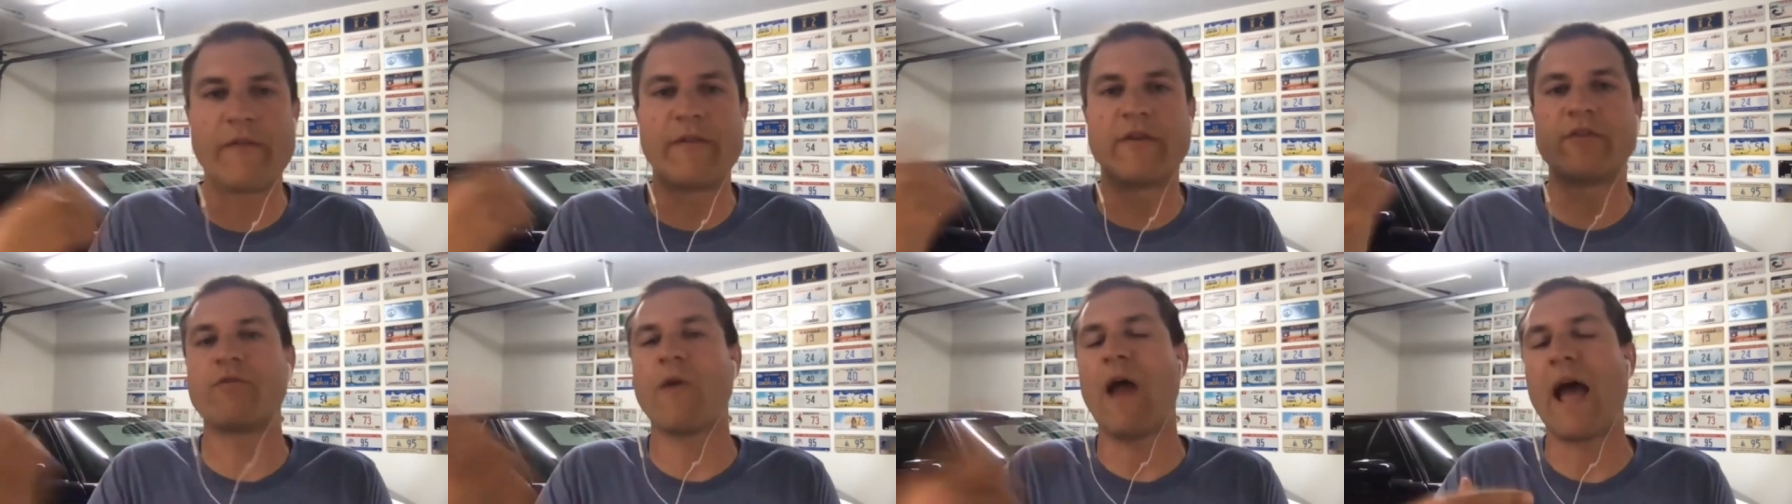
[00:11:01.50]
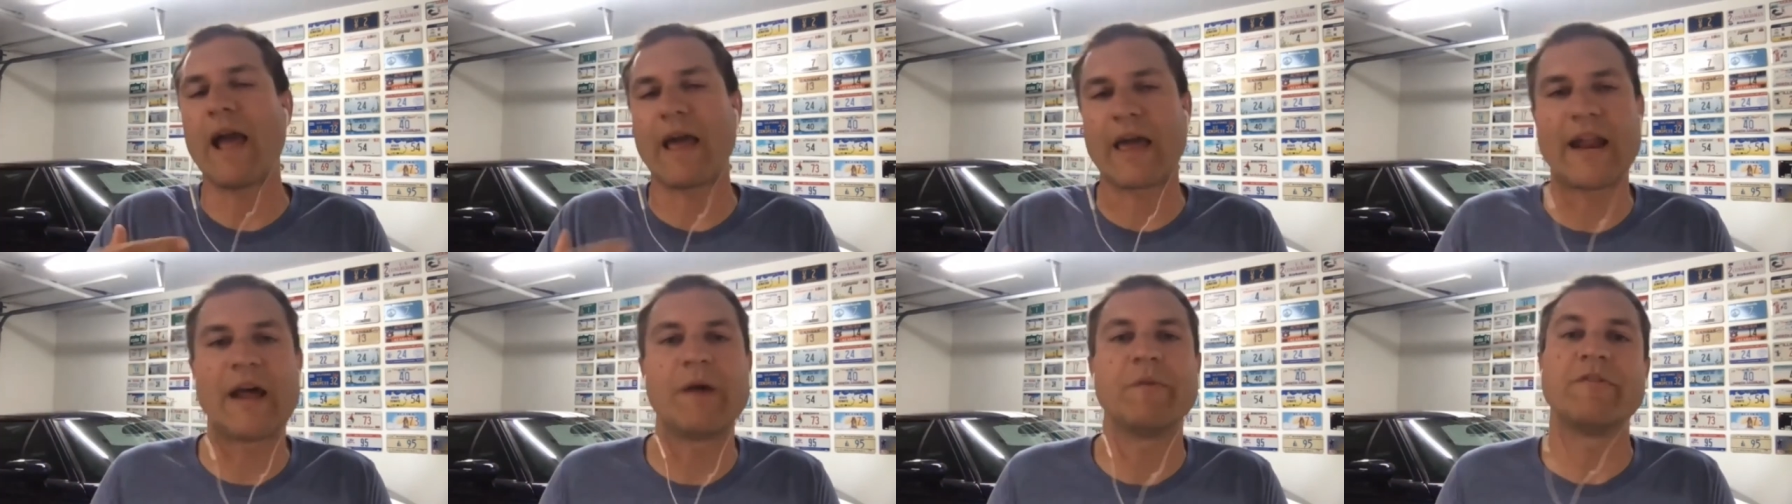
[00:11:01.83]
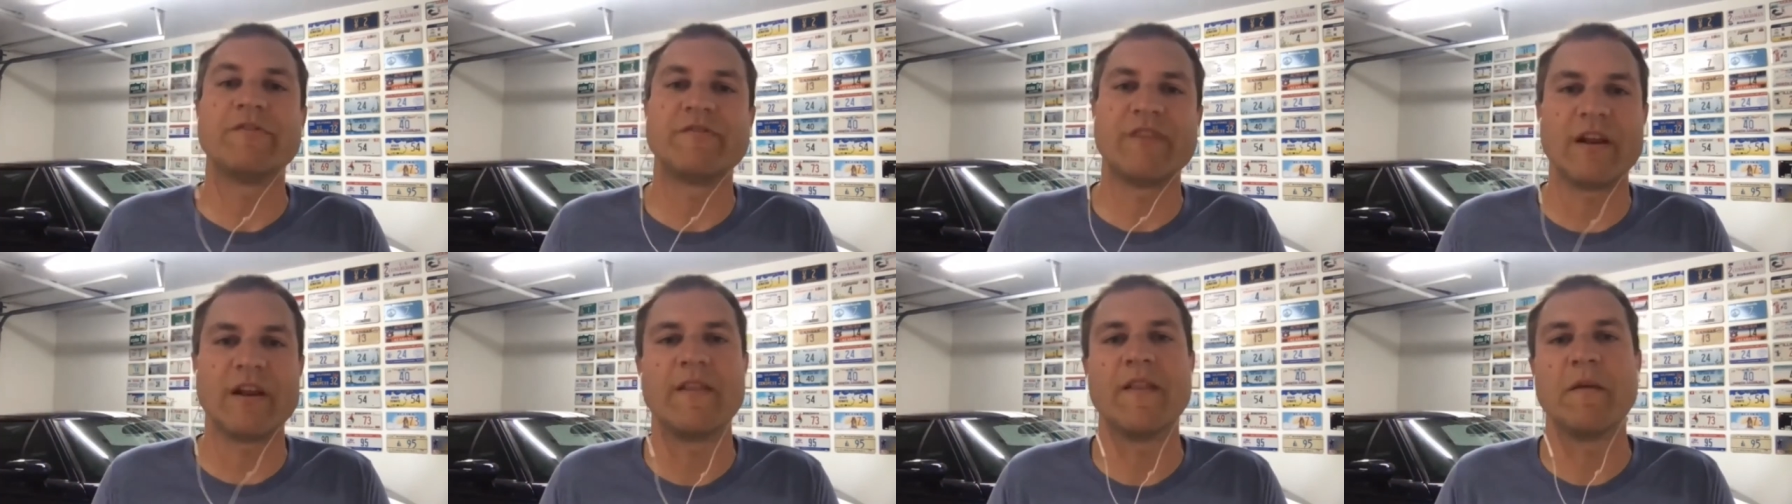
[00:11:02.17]
around the track and I
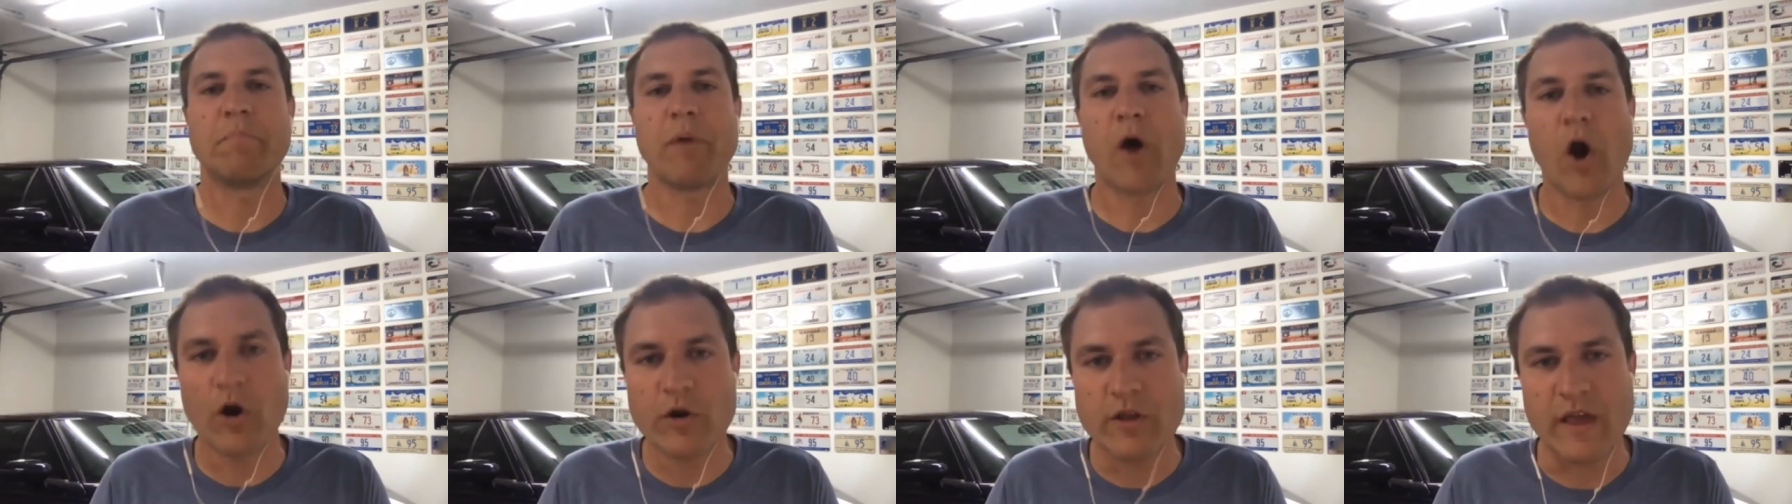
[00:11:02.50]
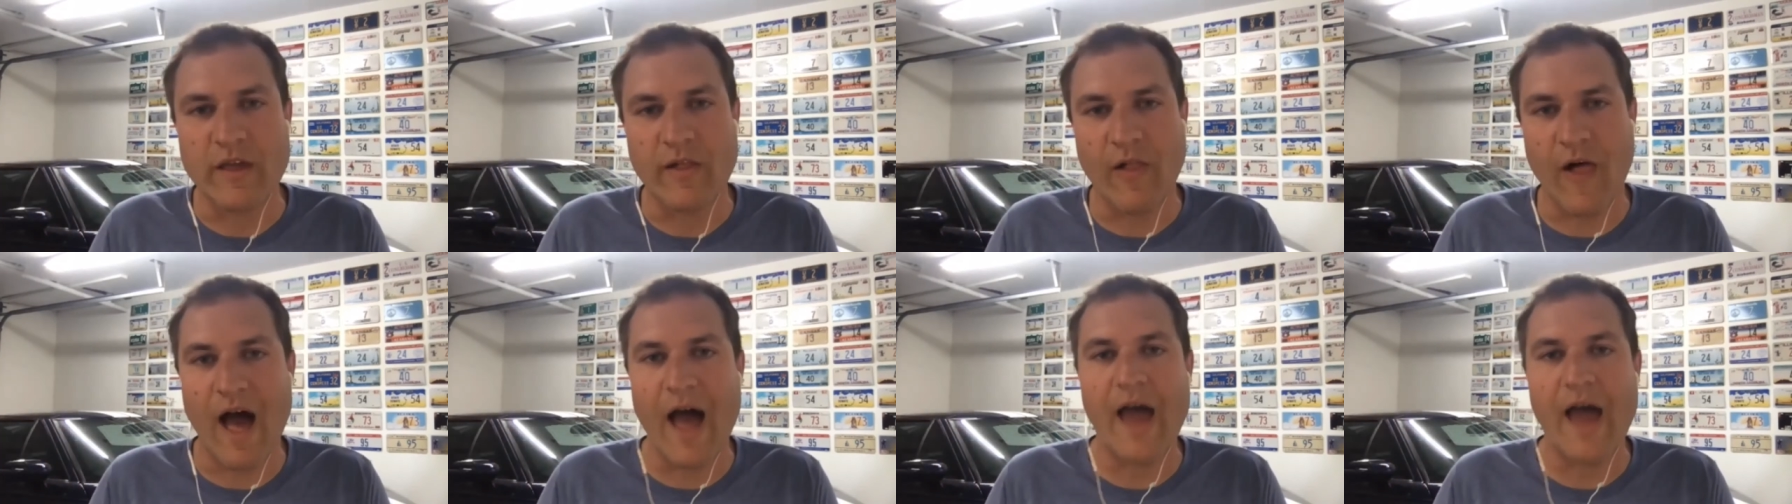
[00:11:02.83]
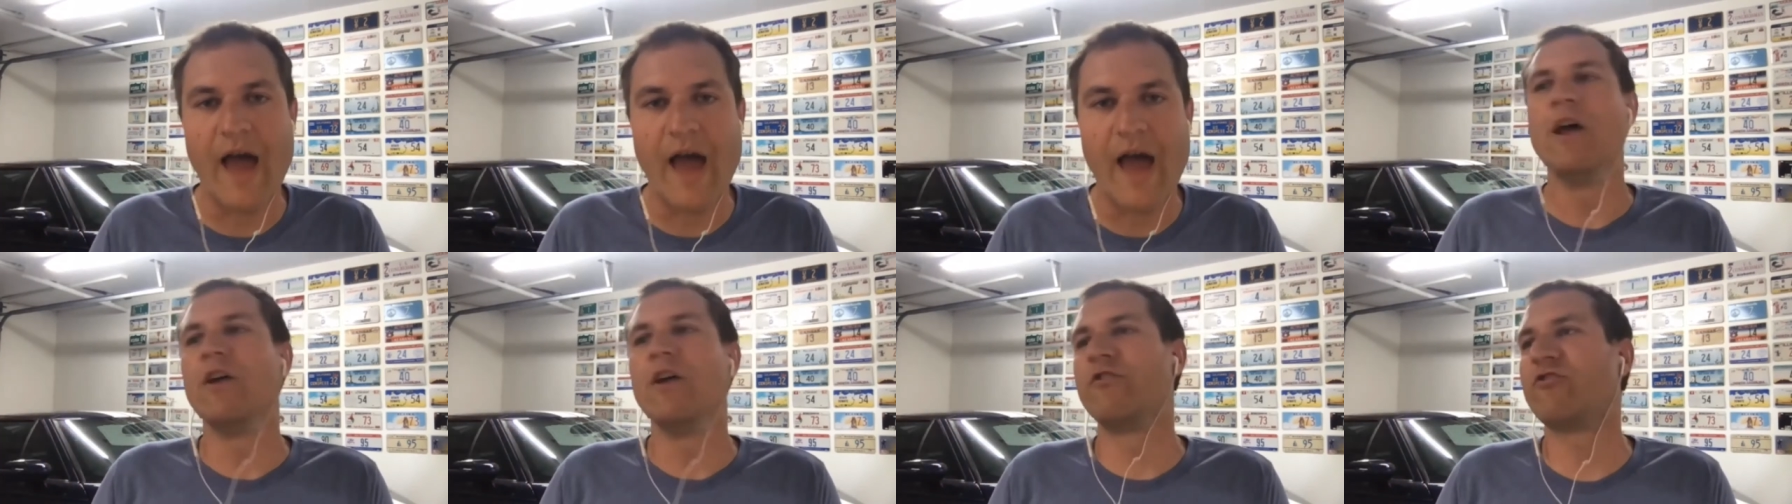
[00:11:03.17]
was sitting in the parking
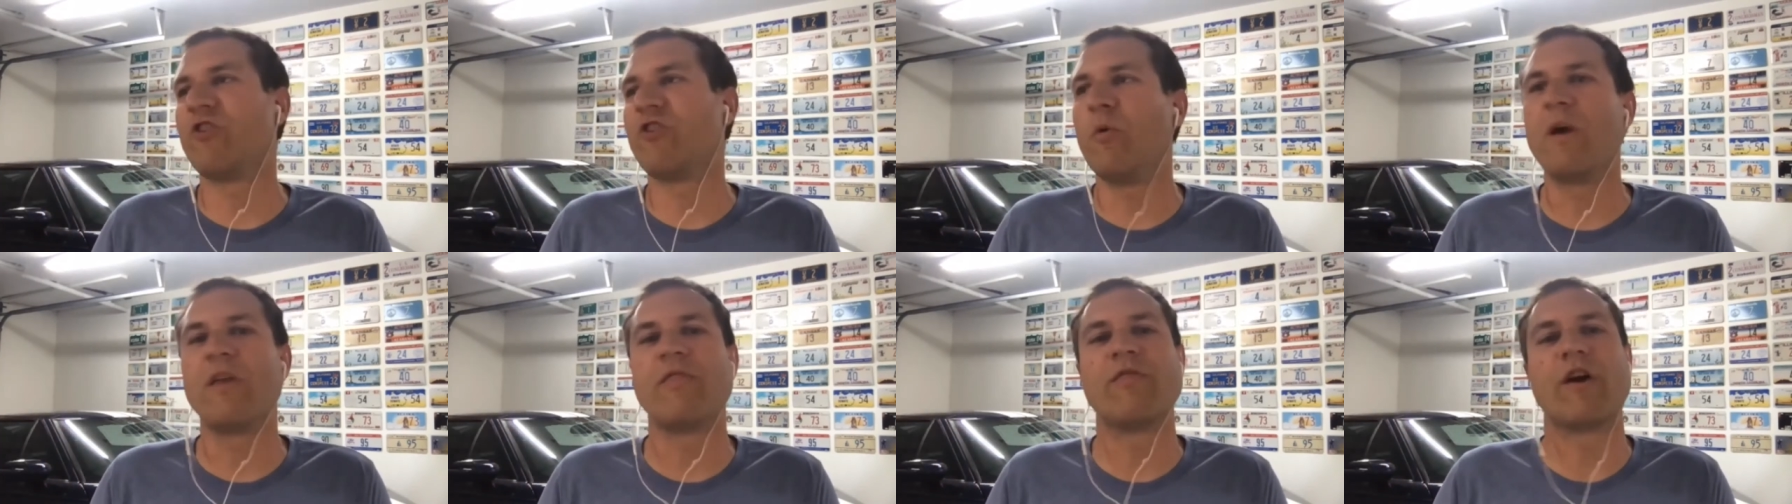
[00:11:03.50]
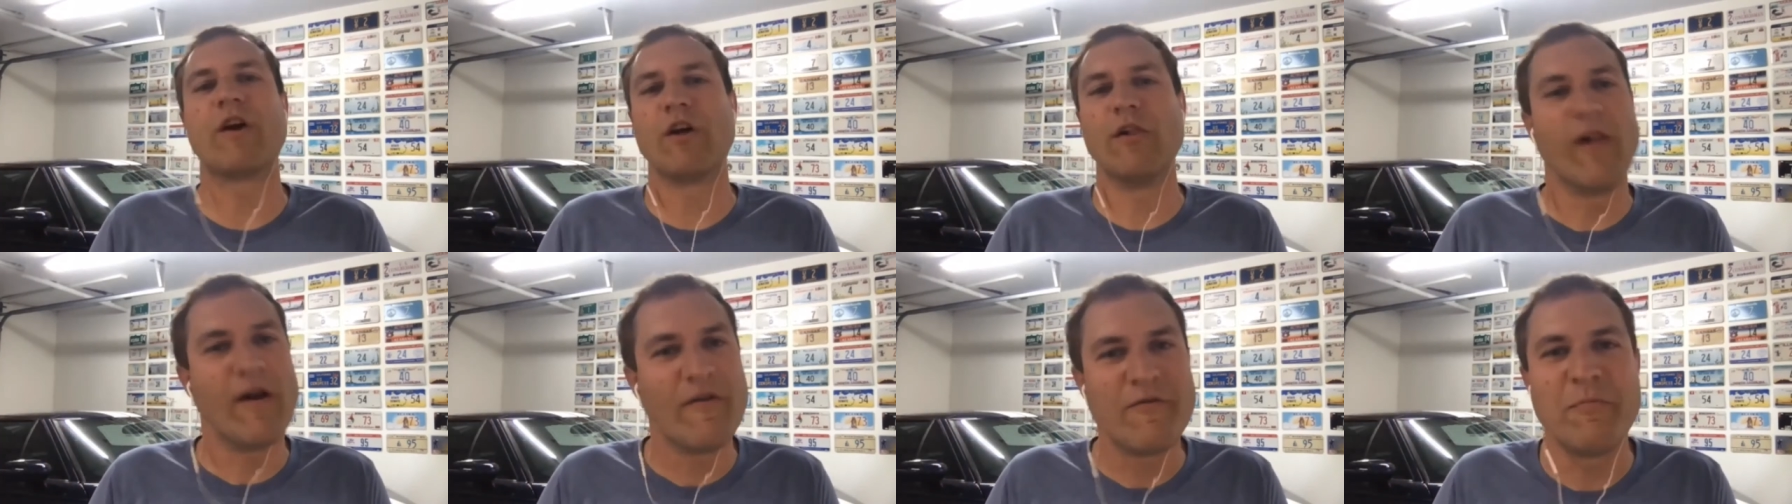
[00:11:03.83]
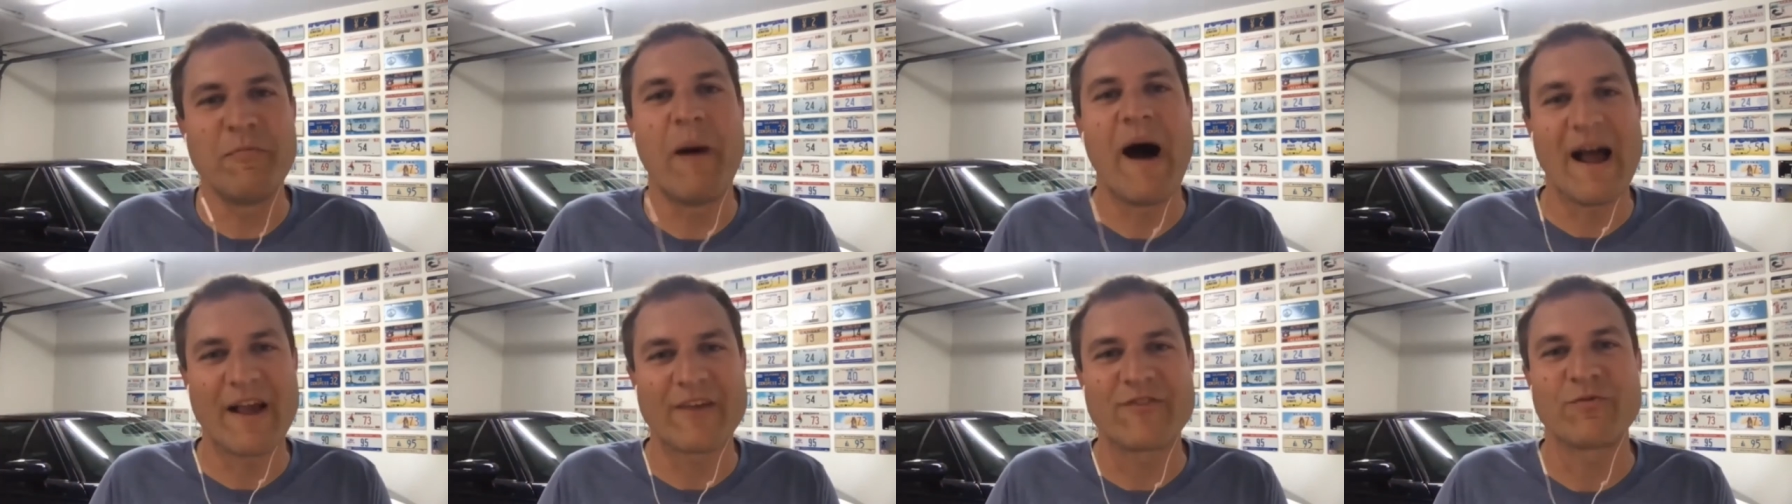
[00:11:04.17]
lot showing the
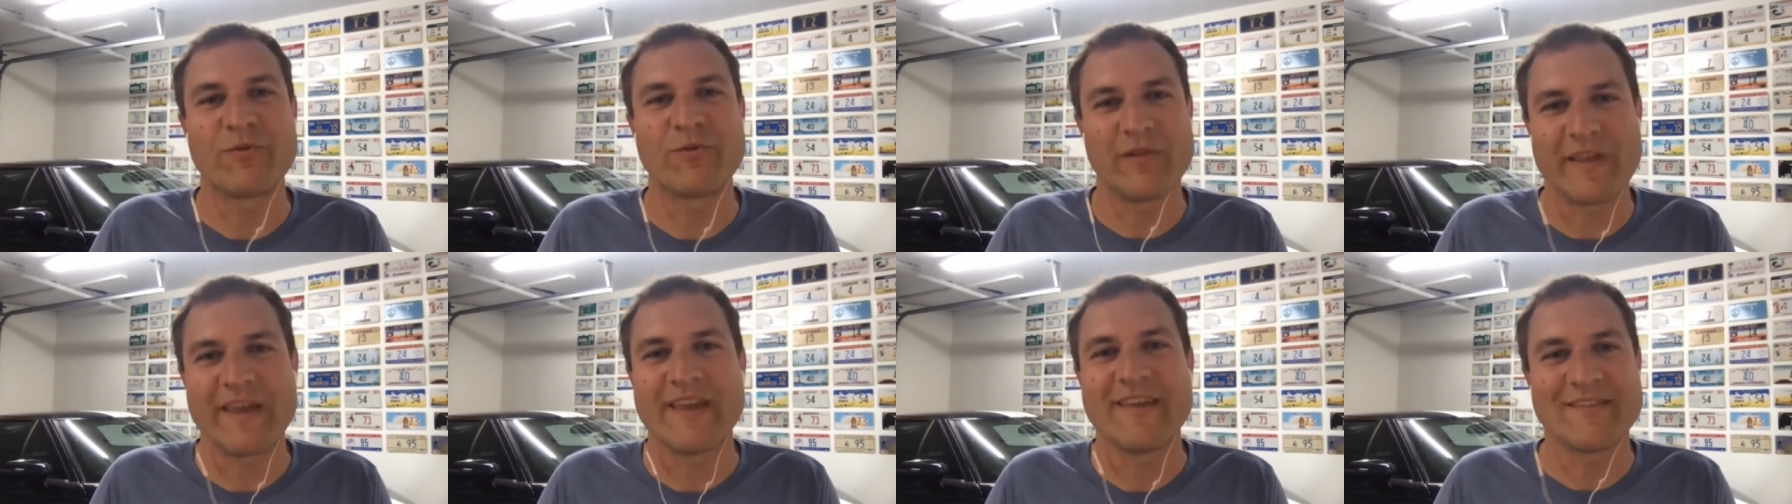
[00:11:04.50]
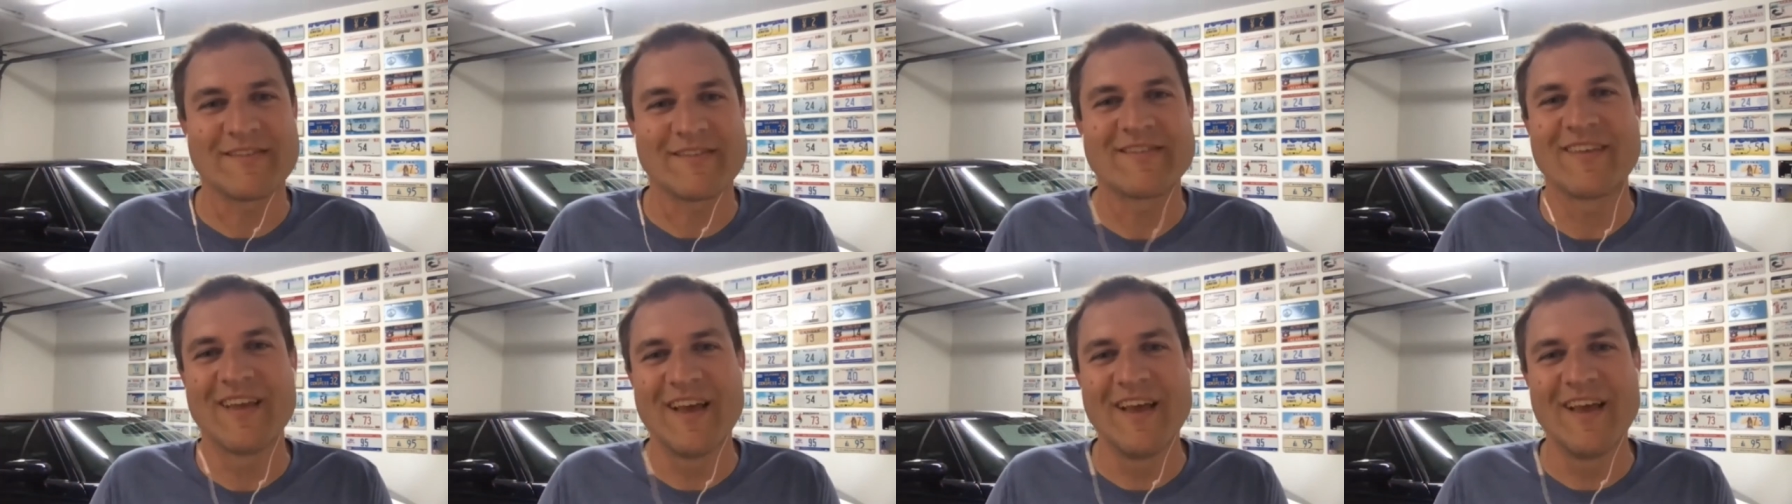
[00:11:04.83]
glove box release.